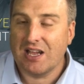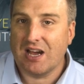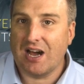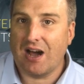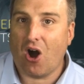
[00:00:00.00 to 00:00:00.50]

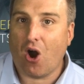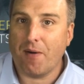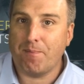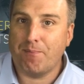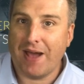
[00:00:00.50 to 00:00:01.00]

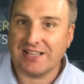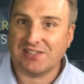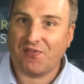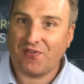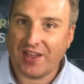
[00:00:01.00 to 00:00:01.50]
are
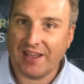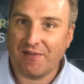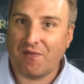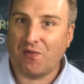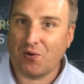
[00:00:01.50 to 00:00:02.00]
best fit
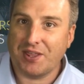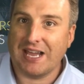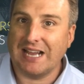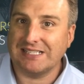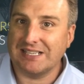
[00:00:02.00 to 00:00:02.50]
for the
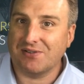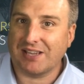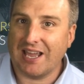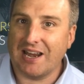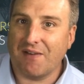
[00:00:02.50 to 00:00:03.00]
ideal
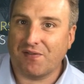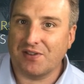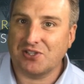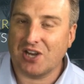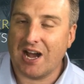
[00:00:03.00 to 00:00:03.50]
candidate for
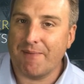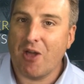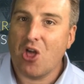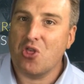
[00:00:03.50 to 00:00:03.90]
the job.